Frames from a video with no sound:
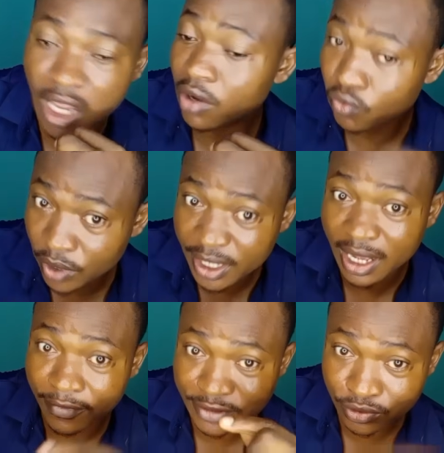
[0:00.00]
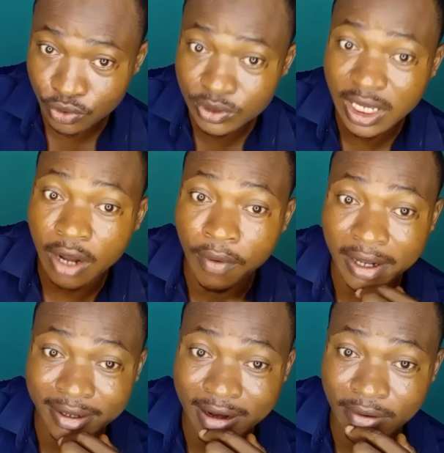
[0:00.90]
And we have stood
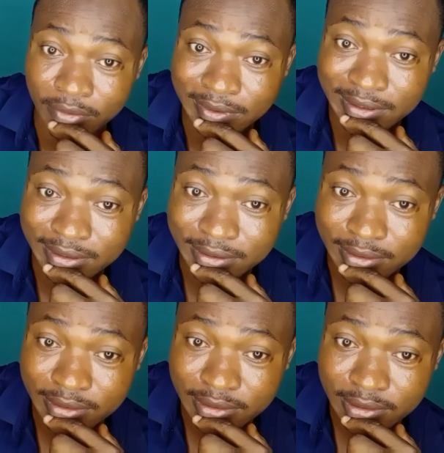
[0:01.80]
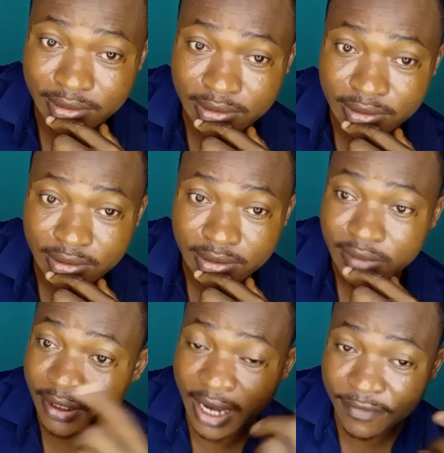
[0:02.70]
our ground.
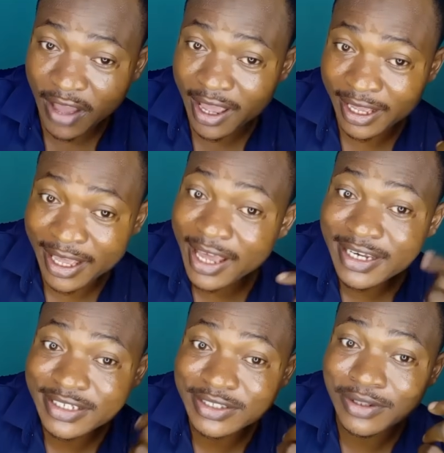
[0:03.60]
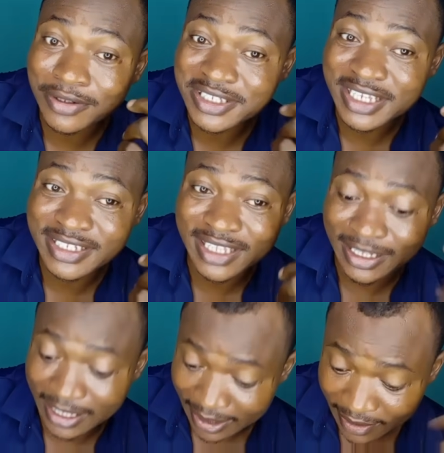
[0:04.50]
Never again is not
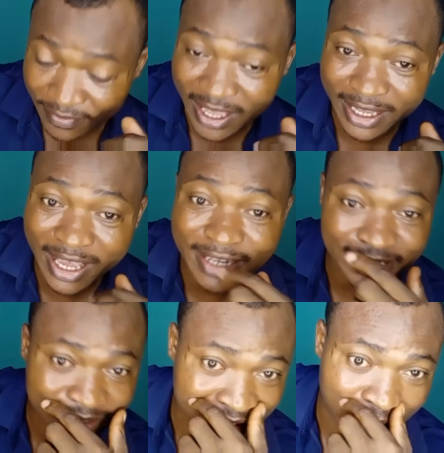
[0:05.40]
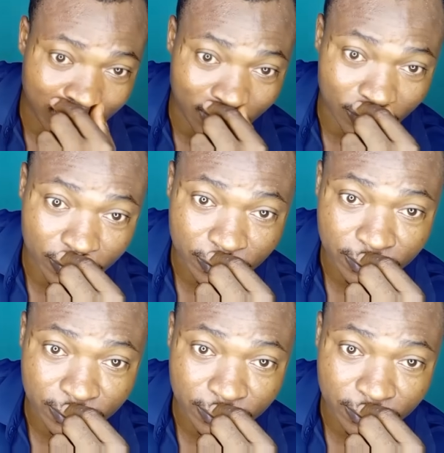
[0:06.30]
yesterday. Never again is now.